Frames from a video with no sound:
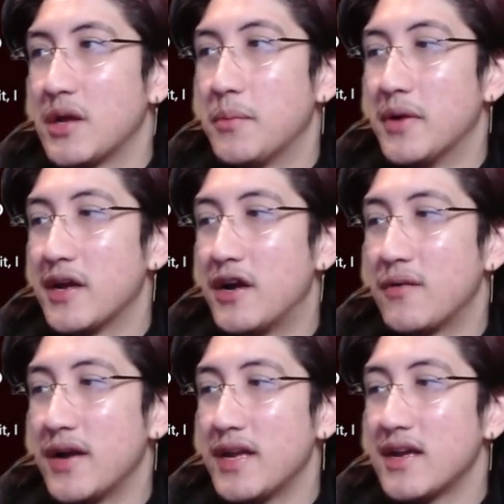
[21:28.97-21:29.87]
But all
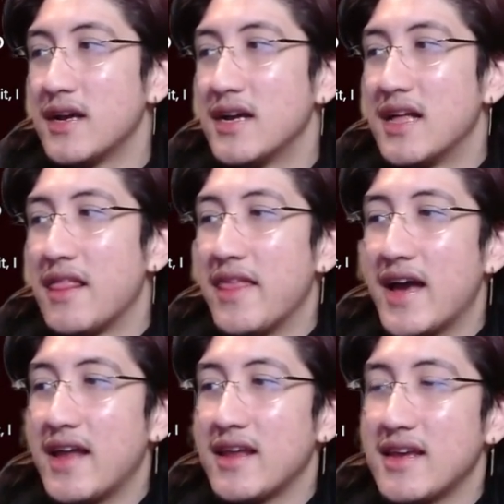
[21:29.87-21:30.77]
right,
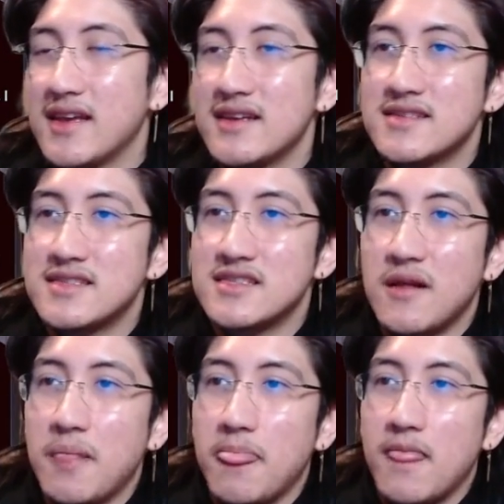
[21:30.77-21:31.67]
that is
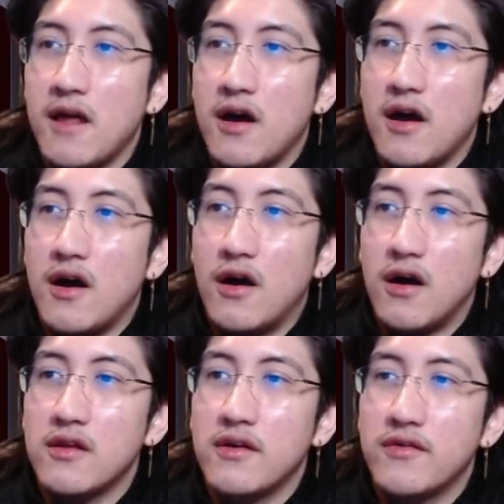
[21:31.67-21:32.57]

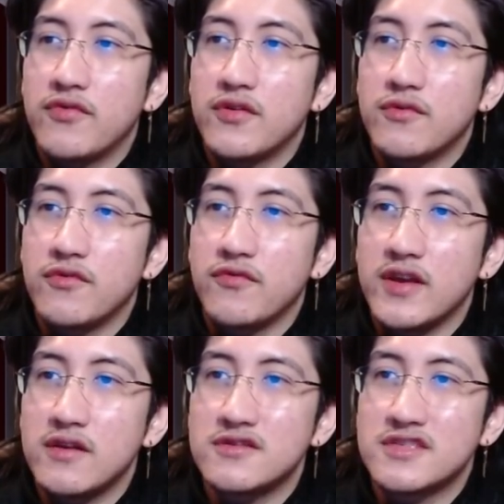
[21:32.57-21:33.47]
all of the
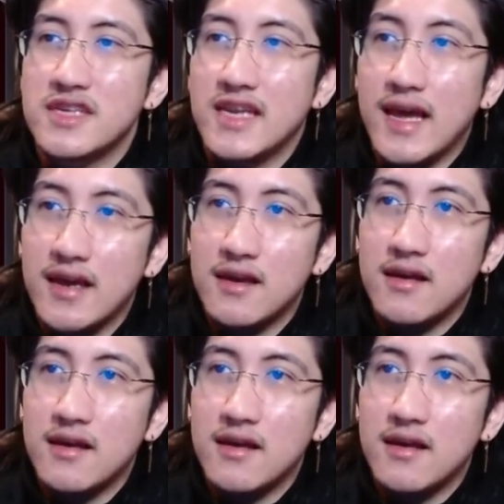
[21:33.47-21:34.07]
reveals today.